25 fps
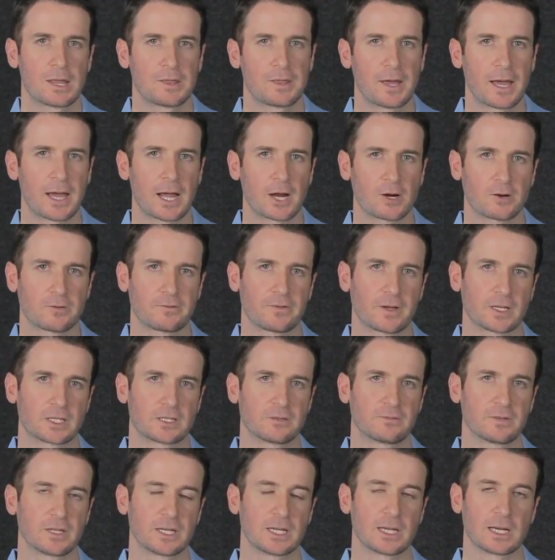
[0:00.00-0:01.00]
They are
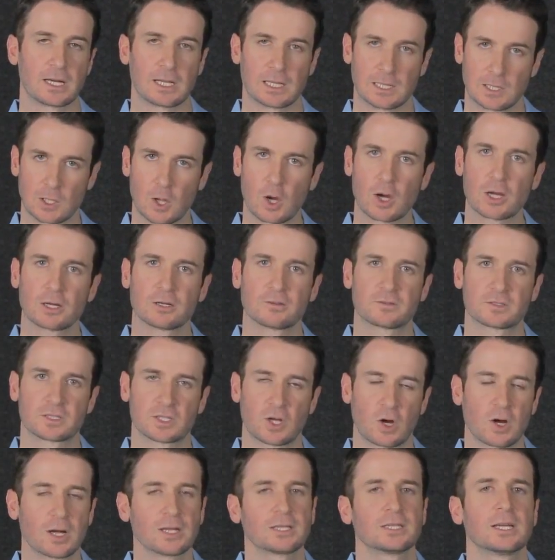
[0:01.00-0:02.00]
effectively line of
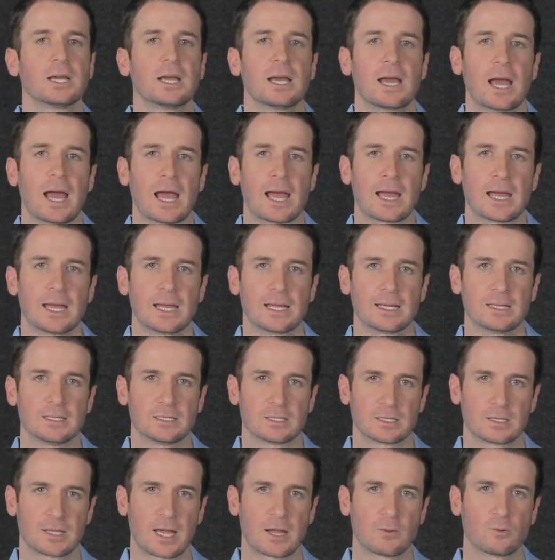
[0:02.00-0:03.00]
sight, and
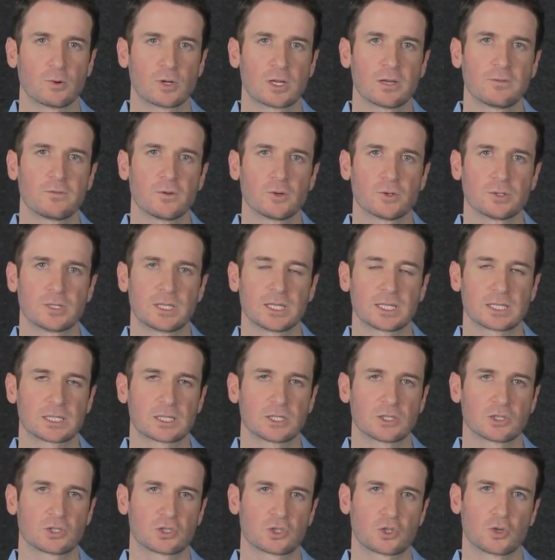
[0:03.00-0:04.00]
they will give you a
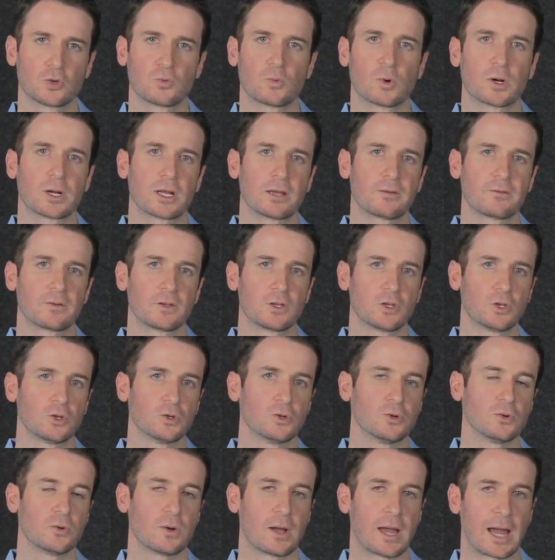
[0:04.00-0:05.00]
distance to whatever
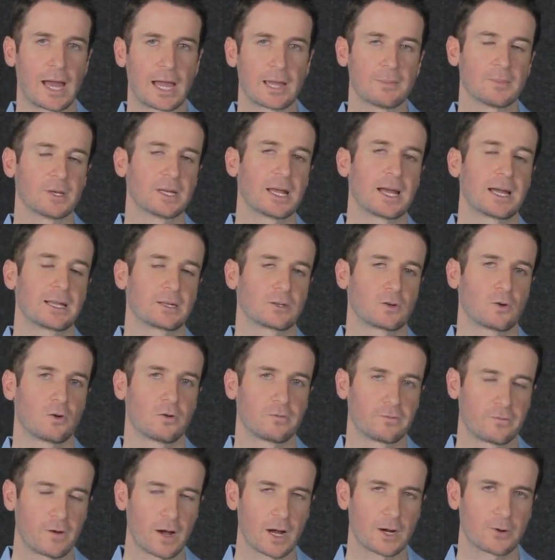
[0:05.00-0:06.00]
you aim it at or
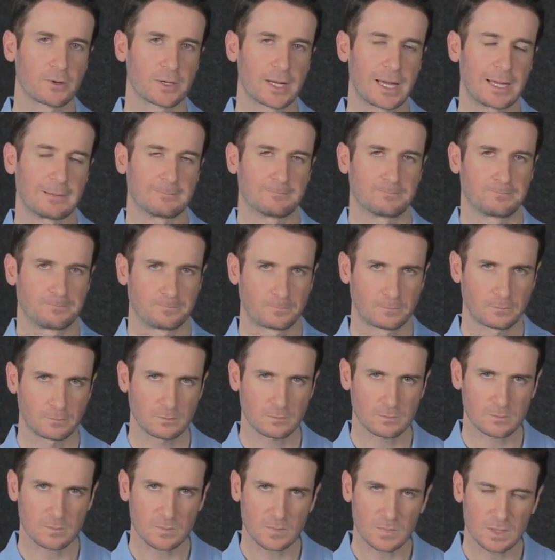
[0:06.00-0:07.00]
fire it
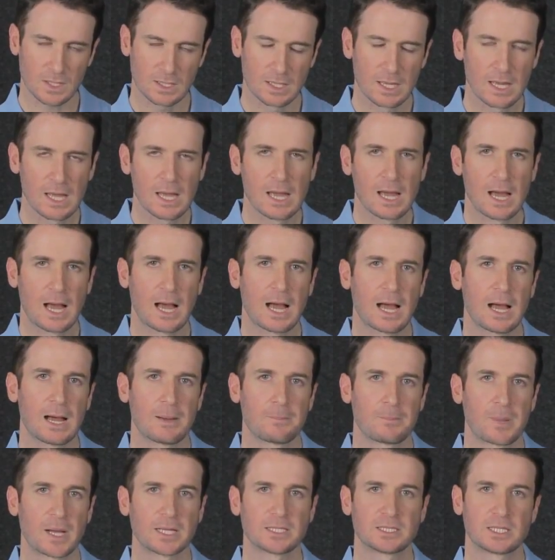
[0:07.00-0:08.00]

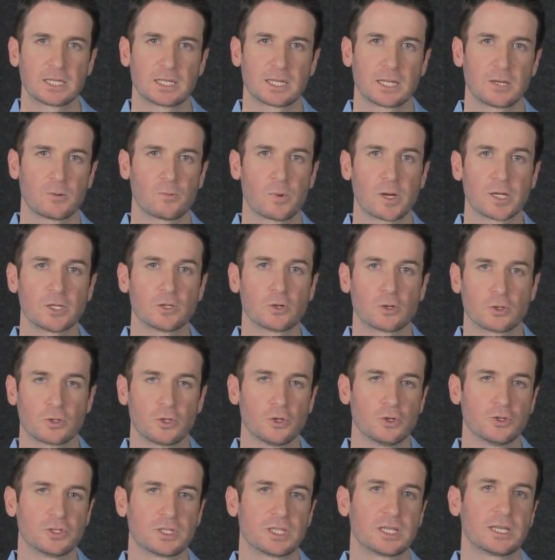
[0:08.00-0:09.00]
at. Basically, when you're
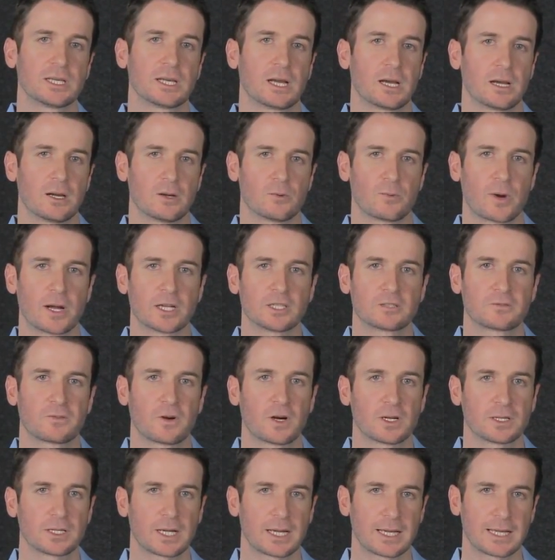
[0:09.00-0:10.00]
using a
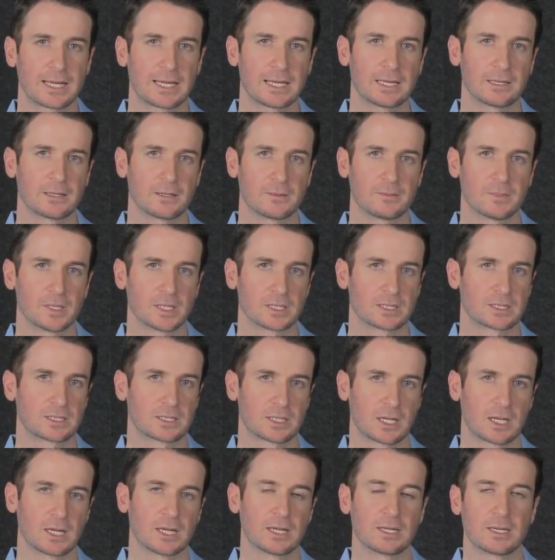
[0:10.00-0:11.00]
rangefinder, it
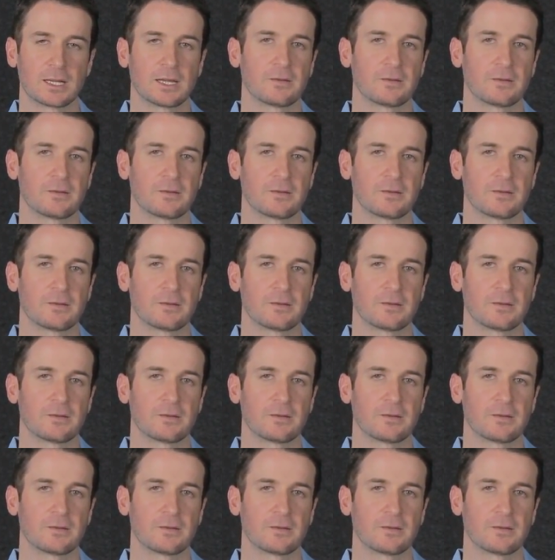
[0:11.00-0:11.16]
emits an